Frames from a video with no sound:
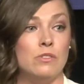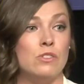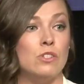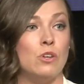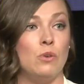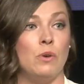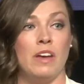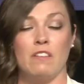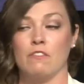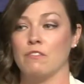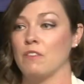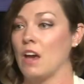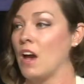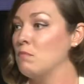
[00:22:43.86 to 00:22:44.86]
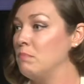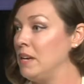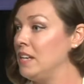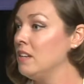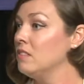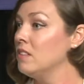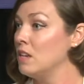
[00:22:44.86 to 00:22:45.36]
who have been
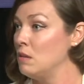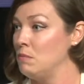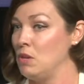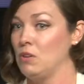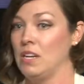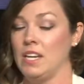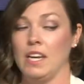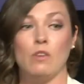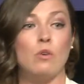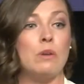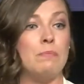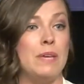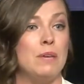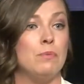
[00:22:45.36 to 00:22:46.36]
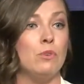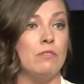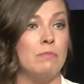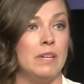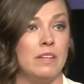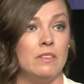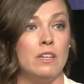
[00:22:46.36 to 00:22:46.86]
in the community, or people who have
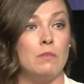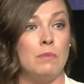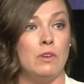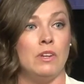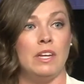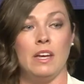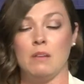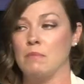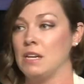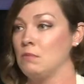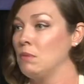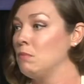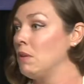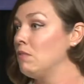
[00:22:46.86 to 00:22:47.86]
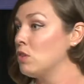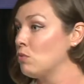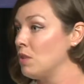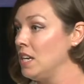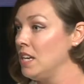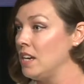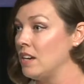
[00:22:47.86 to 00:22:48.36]
been in the community a minimum of
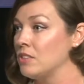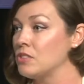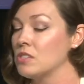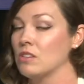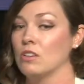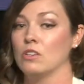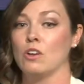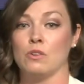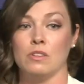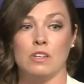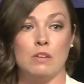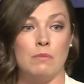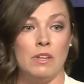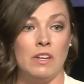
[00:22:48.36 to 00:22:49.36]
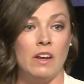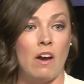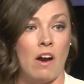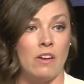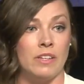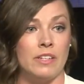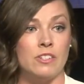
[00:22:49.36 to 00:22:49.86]
3 years, could go to the community
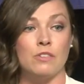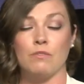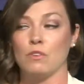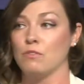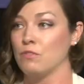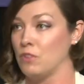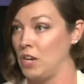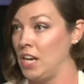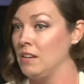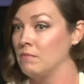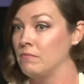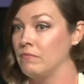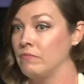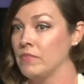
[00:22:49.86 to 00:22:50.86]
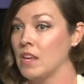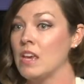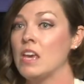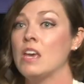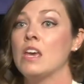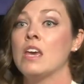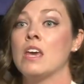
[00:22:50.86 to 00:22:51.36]
college for free.
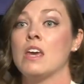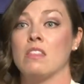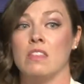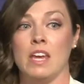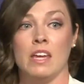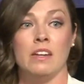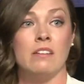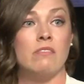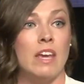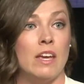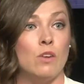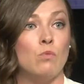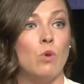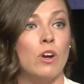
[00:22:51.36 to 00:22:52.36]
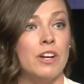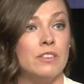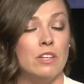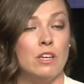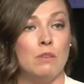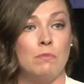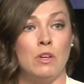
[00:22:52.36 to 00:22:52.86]
Then they could work in
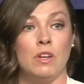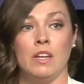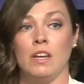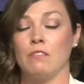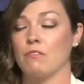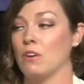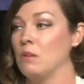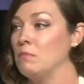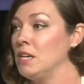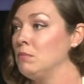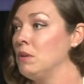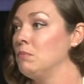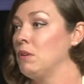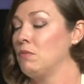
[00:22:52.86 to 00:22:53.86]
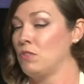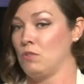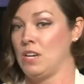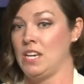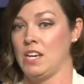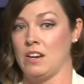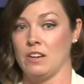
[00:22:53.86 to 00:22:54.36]
the community for a minimum of
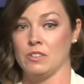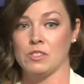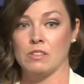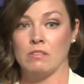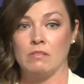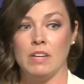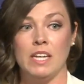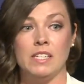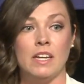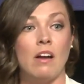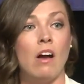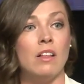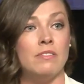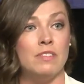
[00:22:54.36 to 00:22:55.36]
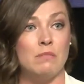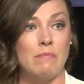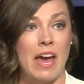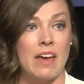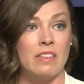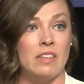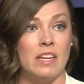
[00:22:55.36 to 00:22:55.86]
3 years. He did all of the
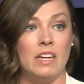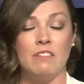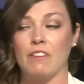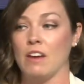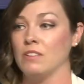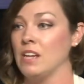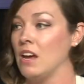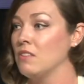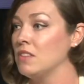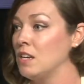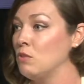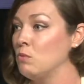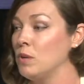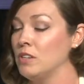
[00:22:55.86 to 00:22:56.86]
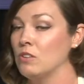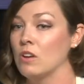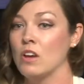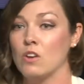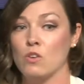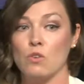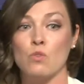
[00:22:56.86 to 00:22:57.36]
math and he found out that it would
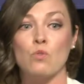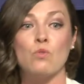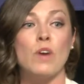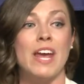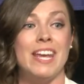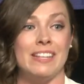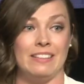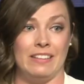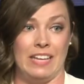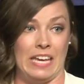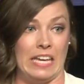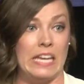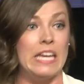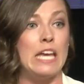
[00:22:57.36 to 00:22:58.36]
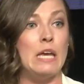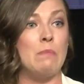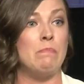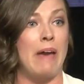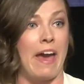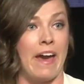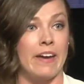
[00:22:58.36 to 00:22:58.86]
greatly
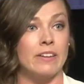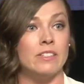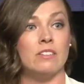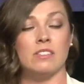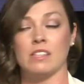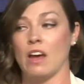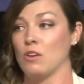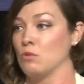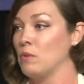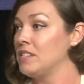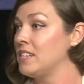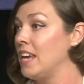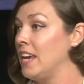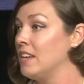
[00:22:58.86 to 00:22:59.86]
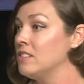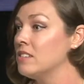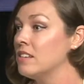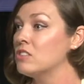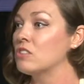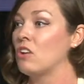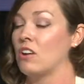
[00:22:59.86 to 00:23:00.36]
impact Southwest
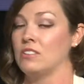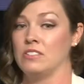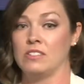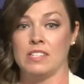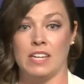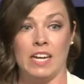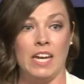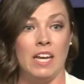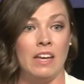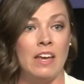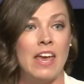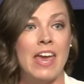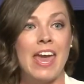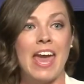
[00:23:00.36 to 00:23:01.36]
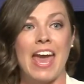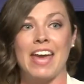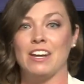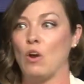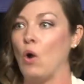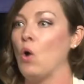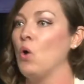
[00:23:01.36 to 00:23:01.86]
Kansas, Garden City, and
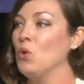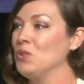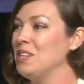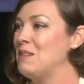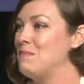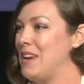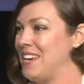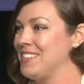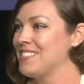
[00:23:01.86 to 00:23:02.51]
it only makes